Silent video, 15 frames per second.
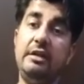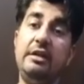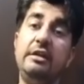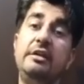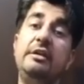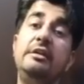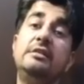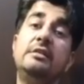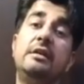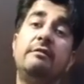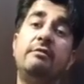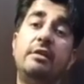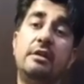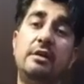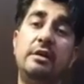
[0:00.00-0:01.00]
and he
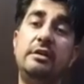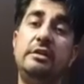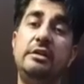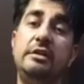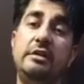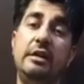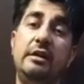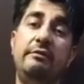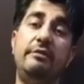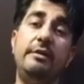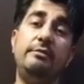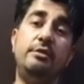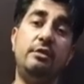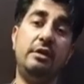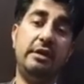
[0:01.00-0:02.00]
served the country till
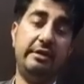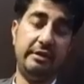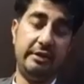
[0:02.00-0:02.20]
5th July